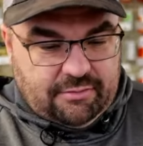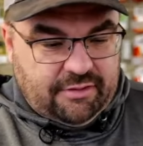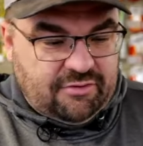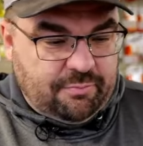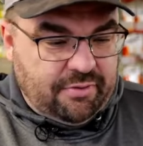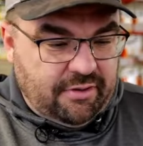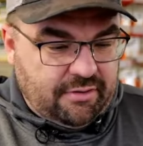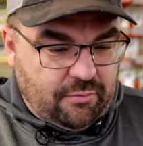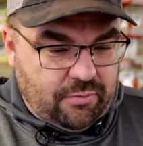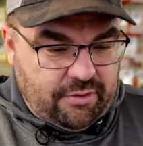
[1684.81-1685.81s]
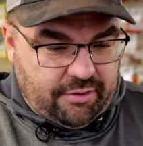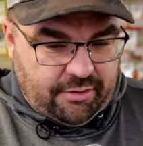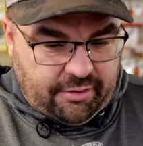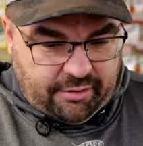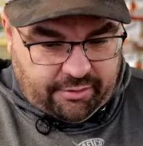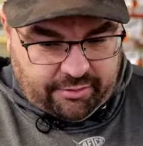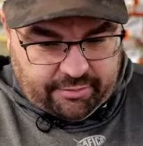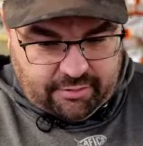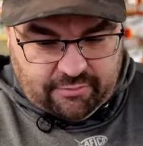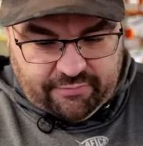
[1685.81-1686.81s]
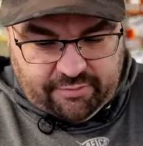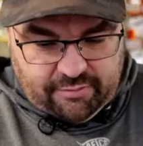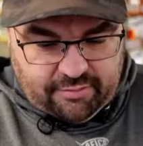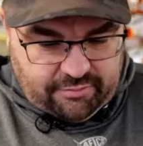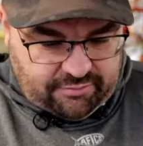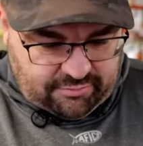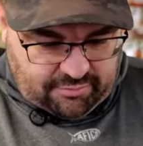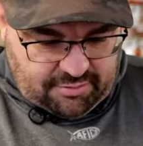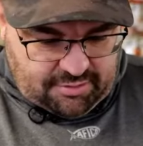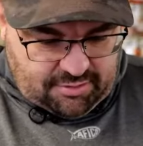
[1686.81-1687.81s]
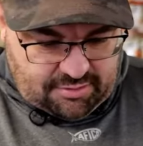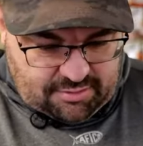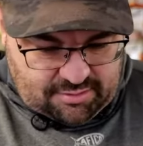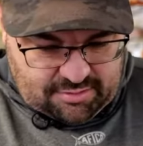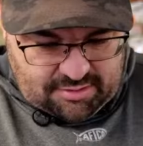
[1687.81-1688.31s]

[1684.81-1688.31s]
let's pick a winner here. Get over to the other screen.